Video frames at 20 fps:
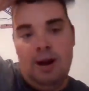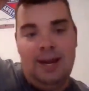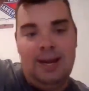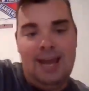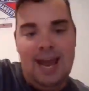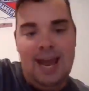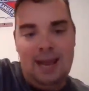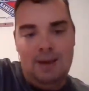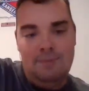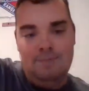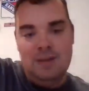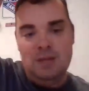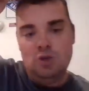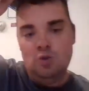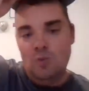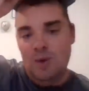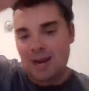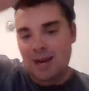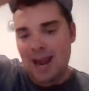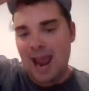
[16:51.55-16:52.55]
in a game
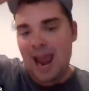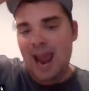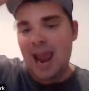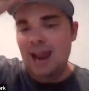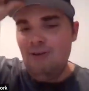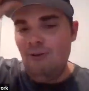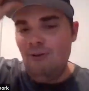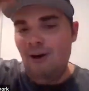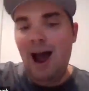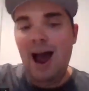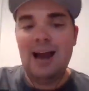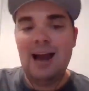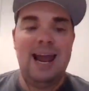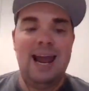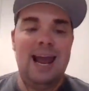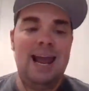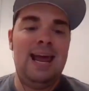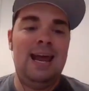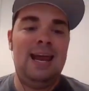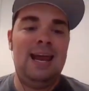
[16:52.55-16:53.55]
between
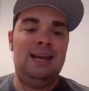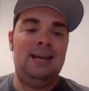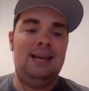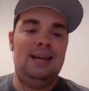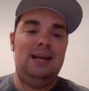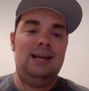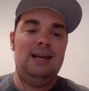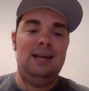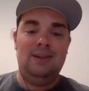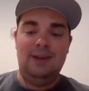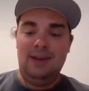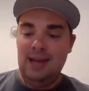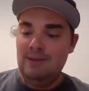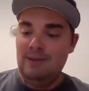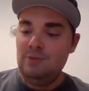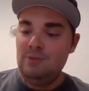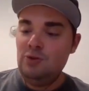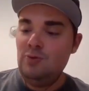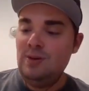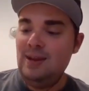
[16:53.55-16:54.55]

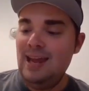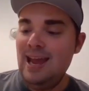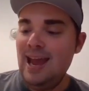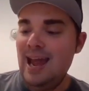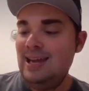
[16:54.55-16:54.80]
the